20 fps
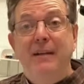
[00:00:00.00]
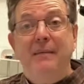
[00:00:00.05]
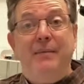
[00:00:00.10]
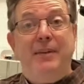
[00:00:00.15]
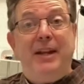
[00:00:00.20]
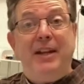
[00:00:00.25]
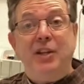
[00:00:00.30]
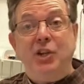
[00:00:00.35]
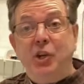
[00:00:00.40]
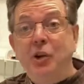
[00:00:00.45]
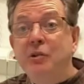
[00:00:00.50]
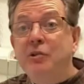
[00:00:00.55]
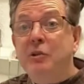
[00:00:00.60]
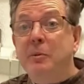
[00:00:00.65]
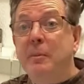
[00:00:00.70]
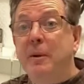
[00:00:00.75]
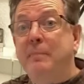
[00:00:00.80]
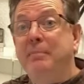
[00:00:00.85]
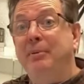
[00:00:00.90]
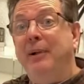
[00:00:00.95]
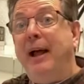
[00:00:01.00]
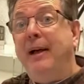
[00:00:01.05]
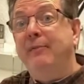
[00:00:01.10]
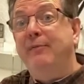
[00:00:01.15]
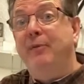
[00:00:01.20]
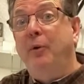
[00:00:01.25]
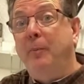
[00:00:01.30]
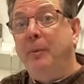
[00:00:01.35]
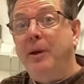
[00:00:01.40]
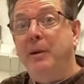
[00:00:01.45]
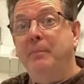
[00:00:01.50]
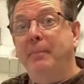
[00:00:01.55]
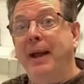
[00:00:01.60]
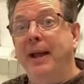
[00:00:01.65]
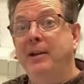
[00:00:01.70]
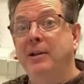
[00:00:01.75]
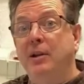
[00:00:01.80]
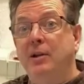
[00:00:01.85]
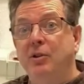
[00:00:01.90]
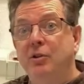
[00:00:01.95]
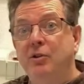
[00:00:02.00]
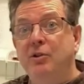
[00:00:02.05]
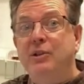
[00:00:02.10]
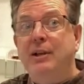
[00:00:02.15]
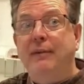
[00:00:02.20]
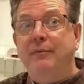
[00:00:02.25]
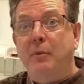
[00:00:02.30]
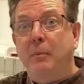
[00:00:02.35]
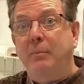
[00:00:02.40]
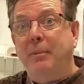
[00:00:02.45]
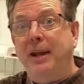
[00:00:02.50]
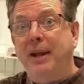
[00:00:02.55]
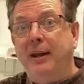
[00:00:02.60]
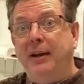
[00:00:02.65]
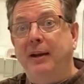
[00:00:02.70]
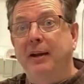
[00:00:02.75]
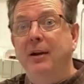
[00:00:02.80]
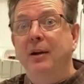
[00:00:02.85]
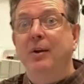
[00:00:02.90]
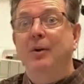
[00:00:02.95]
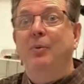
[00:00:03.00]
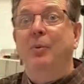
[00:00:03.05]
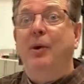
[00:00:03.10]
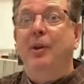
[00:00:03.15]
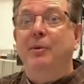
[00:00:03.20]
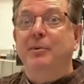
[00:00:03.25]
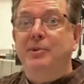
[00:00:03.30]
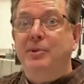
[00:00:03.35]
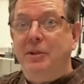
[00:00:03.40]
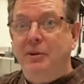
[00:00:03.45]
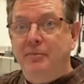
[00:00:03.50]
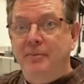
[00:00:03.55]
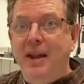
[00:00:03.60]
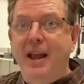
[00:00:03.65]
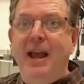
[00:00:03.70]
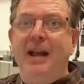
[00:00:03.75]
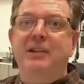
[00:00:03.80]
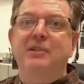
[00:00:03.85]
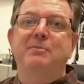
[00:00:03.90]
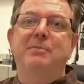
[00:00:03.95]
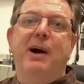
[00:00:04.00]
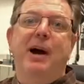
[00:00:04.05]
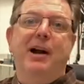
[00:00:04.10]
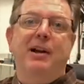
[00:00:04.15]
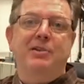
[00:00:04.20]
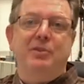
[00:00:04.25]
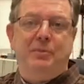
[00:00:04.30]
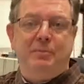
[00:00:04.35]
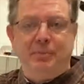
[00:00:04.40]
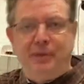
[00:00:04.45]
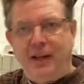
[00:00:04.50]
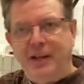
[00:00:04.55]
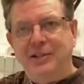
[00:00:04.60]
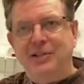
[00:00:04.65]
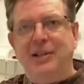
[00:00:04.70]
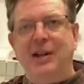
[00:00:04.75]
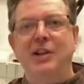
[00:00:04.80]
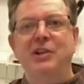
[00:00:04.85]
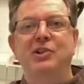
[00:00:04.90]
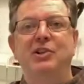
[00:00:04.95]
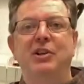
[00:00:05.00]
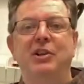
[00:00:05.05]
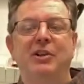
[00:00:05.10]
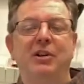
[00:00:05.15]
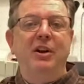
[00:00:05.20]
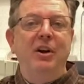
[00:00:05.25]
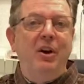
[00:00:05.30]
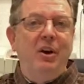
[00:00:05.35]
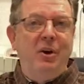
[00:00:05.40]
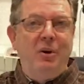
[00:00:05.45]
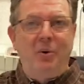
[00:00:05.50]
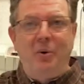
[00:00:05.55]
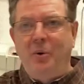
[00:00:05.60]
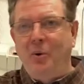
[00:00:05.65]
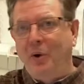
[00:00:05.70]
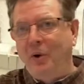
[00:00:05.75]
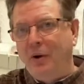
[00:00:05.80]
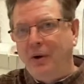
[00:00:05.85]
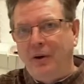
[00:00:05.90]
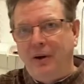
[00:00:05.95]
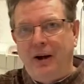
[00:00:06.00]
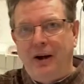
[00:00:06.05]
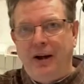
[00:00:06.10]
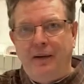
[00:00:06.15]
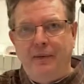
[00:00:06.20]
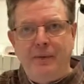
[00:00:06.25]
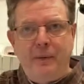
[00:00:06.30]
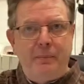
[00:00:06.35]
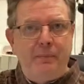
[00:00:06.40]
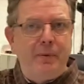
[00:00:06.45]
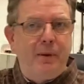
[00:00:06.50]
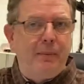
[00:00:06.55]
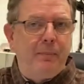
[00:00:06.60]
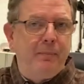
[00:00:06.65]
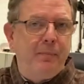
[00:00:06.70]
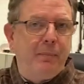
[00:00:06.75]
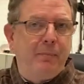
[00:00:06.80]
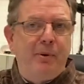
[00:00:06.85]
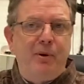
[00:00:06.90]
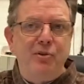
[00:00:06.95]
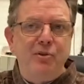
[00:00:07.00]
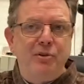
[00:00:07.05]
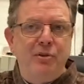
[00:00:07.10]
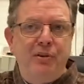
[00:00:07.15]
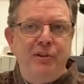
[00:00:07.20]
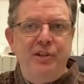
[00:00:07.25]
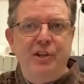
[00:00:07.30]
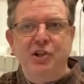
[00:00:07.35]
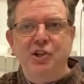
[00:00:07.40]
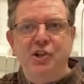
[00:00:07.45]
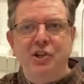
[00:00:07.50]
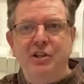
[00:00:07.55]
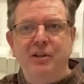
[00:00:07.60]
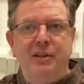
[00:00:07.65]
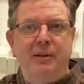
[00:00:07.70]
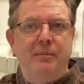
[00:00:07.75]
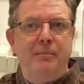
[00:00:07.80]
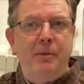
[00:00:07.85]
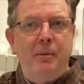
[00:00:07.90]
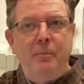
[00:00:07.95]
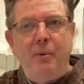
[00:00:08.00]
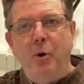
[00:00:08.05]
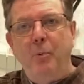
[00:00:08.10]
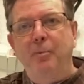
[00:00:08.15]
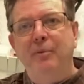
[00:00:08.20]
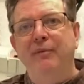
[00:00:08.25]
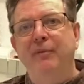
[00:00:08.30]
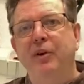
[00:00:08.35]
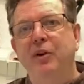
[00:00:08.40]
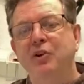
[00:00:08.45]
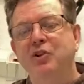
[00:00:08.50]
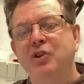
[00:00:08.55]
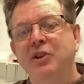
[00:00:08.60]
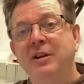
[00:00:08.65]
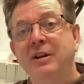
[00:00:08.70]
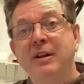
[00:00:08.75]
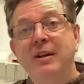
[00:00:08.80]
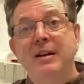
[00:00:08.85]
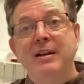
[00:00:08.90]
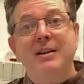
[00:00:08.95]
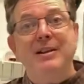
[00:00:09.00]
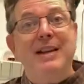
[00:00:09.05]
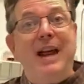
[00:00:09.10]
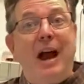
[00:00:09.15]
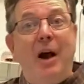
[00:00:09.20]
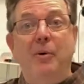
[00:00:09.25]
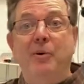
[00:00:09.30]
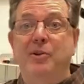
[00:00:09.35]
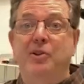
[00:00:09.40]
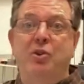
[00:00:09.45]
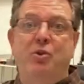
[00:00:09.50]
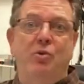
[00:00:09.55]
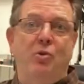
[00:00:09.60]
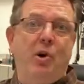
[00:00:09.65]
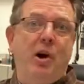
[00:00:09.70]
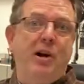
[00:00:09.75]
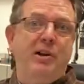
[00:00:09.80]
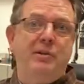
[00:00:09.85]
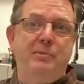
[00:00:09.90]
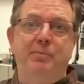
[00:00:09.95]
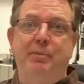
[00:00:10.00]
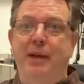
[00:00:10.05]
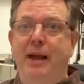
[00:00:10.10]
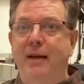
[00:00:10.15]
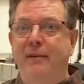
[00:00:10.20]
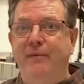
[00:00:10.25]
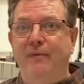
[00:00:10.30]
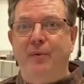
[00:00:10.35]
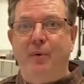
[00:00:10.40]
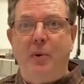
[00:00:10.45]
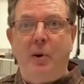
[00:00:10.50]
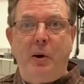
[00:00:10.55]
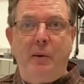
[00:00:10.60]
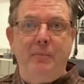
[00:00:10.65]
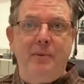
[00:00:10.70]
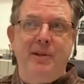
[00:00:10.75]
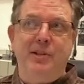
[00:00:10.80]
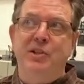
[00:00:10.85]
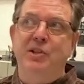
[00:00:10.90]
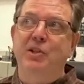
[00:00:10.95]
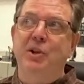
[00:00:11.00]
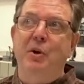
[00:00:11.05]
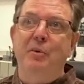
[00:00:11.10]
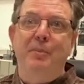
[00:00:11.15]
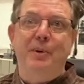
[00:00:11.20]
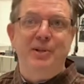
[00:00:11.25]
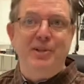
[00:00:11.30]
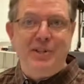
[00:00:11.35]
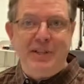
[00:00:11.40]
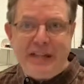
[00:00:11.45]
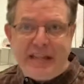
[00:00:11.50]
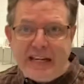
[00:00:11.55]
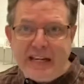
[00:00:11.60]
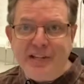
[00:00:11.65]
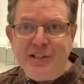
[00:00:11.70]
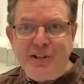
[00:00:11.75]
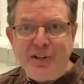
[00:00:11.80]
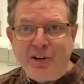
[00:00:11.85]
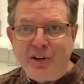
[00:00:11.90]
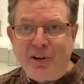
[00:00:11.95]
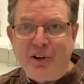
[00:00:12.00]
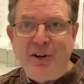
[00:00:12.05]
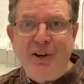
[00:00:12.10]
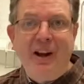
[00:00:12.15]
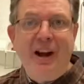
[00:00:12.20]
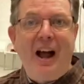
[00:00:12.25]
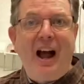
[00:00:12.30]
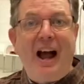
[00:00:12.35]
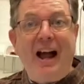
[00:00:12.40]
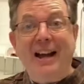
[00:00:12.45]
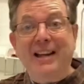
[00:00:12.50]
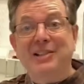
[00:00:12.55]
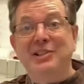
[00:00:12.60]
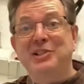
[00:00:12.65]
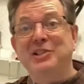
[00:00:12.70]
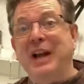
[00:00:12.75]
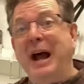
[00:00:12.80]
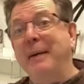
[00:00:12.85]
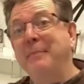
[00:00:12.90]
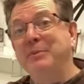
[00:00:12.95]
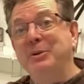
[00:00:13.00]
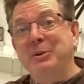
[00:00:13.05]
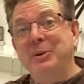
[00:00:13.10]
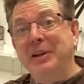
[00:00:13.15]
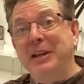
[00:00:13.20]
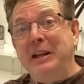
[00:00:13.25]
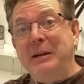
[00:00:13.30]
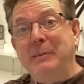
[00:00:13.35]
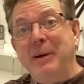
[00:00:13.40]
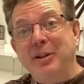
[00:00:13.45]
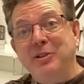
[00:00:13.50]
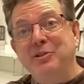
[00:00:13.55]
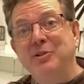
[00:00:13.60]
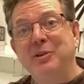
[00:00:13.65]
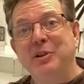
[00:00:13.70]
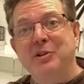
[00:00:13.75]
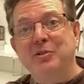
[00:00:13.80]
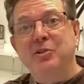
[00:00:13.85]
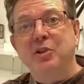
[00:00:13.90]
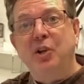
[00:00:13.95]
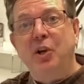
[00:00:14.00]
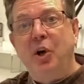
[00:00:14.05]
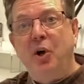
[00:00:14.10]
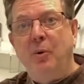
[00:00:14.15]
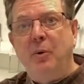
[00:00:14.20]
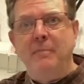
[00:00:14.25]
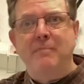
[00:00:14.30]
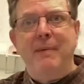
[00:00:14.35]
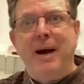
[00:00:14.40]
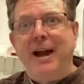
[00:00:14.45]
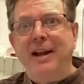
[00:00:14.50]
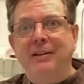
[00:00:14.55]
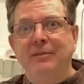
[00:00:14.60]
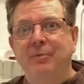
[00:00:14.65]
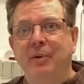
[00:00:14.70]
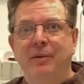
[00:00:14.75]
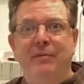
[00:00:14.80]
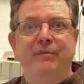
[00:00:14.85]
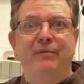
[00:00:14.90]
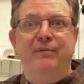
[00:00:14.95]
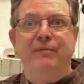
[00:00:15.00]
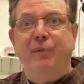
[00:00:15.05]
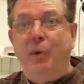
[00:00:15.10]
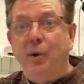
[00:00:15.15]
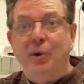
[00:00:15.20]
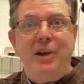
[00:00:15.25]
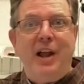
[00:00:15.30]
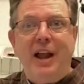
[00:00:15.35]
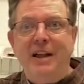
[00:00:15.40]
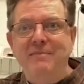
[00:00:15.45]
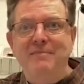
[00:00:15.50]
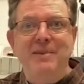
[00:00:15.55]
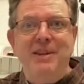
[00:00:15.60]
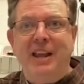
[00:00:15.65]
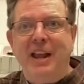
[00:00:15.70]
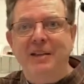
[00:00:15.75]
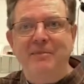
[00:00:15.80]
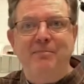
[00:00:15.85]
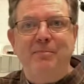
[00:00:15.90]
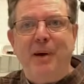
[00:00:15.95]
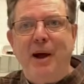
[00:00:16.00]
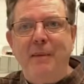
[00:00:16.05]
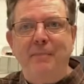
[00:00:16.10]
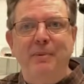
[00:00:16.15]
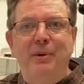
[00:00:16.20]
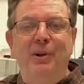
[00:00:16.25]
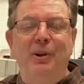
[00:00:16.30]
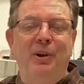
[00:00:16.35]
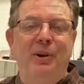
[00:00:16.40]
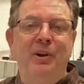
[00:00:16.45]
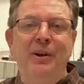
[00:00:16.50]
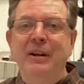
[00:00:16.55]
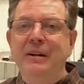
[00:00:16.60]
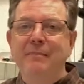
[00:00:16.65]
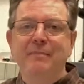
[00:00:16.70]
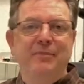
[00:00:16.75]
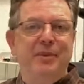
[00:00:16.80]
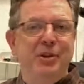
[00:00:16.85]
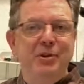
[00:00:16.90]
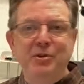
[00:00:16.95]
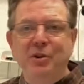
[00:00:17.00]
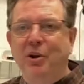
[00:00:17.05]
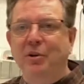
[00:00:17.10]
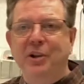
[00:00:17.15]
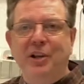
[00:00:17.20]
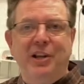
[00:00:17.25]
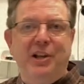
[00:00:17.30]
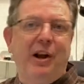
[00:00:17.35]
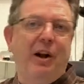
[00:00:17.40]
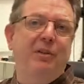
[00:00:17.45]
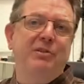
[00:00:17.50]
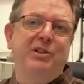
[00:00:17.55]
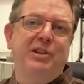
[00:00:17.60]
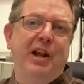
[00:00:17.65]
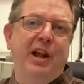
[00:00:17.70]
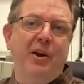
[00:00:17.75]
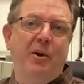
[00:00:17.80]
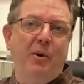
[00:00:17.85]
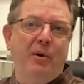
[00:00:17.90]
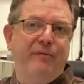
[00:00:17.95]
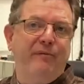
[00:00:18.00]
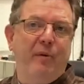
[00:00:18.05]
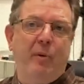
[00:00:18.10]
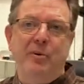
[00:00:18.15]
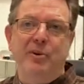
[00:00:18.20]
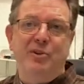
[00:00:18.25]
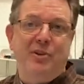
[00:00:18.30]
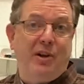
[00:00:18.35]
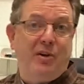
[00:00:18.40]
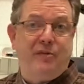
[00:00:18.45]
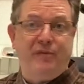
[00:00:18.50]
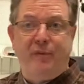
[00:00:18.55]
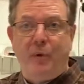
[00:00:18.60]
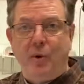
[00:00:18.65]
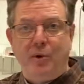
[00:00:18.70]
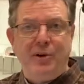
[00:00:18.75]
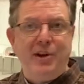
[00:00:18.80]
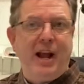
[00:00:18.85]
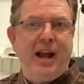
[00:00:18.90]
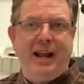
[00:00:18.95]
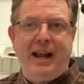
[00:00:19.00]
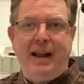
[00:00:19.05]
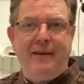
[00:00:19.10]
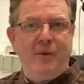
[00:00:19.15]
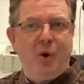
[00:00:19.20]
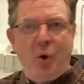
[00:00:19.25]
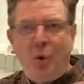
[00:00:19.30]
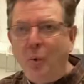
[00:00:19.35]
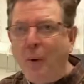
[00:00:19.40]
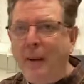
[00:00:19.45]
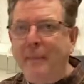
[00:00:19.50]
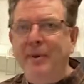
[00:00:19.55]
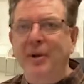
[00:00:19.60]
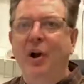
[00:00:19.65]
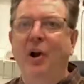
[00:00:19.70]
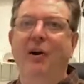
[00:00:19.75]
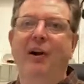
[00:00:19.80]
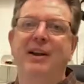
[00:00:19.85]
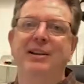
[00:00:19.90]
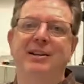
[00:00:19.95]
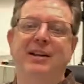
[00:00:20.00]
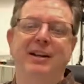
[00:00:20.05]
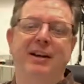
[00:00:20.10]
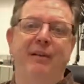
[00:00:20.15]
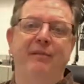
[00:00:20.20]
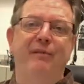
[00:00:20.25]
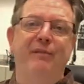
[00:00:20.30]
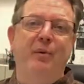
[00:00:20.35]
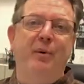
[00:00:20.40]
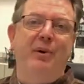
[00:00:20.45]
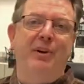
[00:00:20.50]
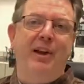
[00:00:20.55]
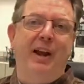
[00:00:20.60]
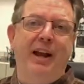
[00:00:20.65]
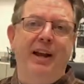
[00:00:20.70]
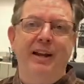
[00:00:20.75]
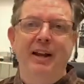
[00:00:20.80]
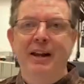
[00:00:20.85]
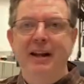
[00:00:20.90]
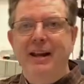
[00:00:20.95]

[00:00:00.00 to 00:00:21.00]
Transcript: It used to be platform independent. You used to have to pick whether it was going to be Xbox or PlayStation or the personal edition, the mobile version. Now it's cross-platform. It's so much easier. I had stopped doing it about 2 years ago when Fortnite became popular. You can go to kidology.org/Fortnite. I have a whole webinar I did on Fortnite.